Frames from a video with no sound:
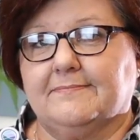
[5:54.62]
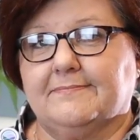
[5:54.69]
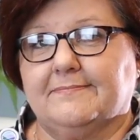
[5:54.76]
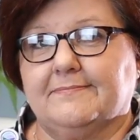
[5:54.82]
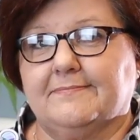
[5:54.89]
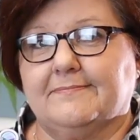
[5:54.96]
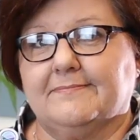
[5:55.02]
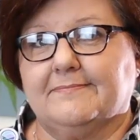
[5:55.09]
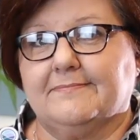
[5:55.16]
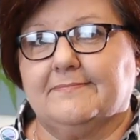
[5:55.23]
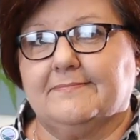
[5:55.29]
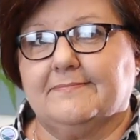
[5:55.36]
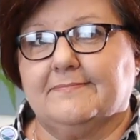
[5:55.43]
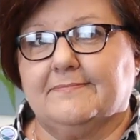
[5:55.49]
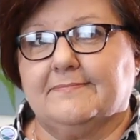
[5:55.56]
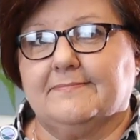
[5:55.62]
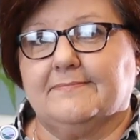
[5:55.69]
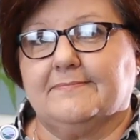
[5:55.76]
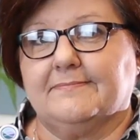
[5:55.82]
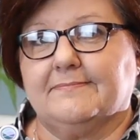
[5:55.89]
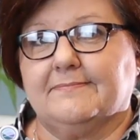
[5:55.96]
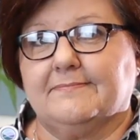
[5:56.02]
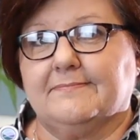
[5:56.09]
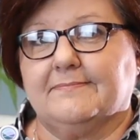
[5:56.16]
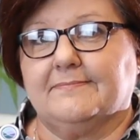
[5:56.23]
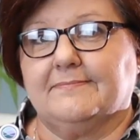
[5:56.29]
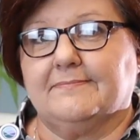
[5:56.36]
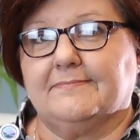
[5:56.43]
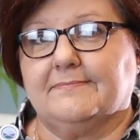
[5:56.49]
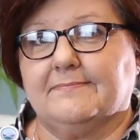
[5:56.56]

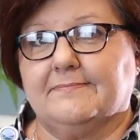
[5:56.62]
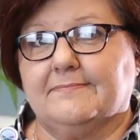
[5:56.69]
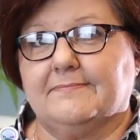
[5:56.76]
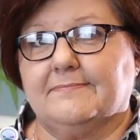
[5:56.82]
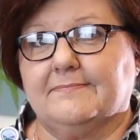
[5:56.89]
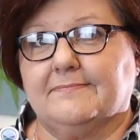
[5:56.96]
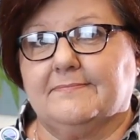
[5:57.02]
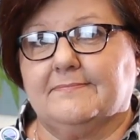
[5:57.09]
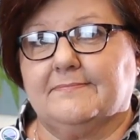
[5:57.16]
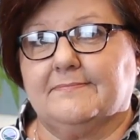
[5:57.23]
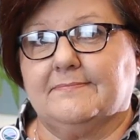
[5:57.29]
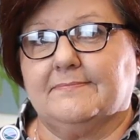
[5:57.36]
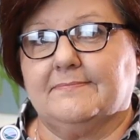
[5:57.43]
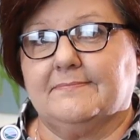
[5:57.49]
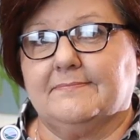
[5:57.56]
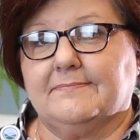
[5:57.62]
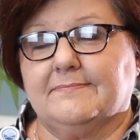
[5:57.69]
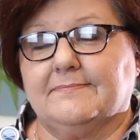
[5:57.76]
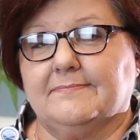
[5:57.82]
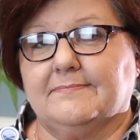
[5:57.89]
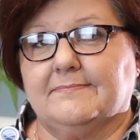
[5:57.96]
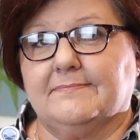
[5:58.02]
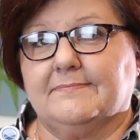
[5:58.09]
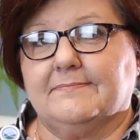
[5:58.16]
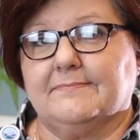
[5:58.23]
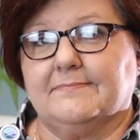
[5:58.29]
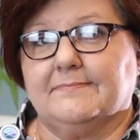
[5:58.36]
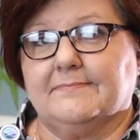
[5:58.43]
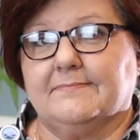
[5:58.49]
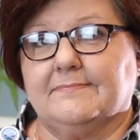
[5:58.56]

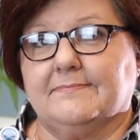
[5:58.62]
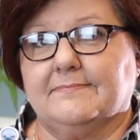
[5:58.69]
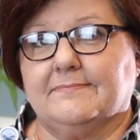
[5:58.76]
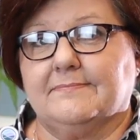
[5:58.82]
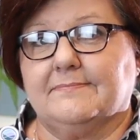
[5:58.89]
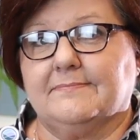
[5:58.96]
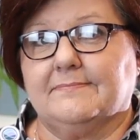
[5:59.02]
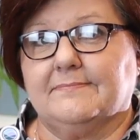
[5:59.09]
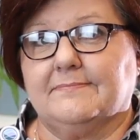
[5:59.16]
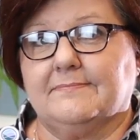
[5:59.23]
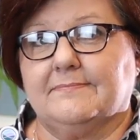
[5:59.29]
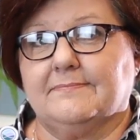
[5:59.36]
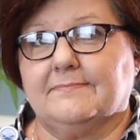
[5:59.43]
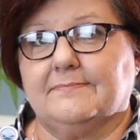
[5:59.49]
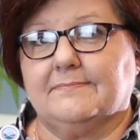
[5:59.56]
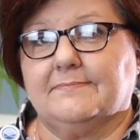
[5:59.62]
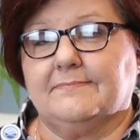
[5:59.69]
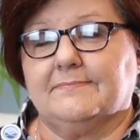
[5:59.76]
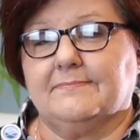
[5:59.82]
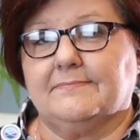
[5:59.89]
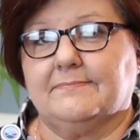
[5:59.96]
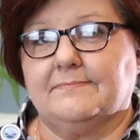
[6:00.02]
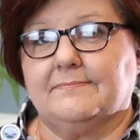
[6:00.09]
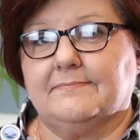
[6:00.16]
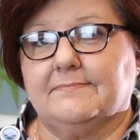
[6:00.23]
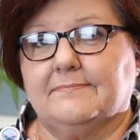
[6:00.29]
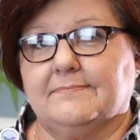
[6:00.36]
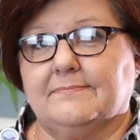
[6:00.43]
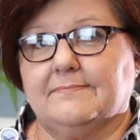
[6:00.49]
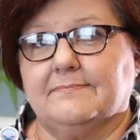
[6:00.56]

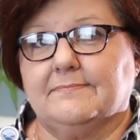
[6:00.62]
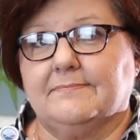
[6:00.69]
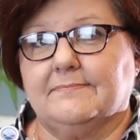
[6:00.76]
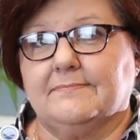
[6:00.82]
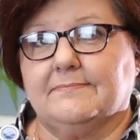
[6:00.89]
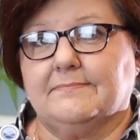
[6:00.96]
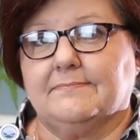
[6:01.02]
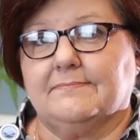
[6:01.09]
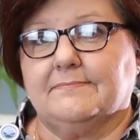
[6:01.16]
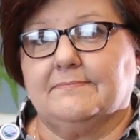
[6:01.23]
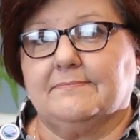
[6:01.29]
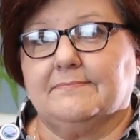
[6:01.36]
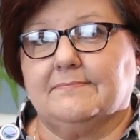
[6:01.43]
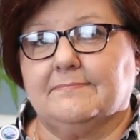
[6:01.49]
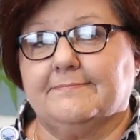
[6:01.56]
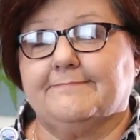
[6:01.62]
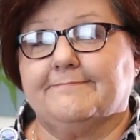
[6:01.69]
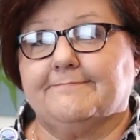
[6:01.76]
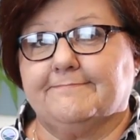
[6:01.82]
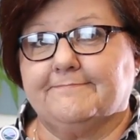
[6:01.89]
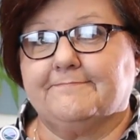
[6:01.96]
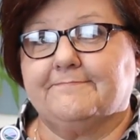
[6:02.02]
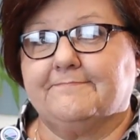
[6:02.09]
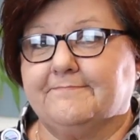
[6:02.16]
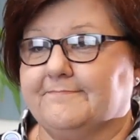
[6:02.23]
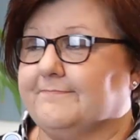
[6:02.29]
The person shown says nothing.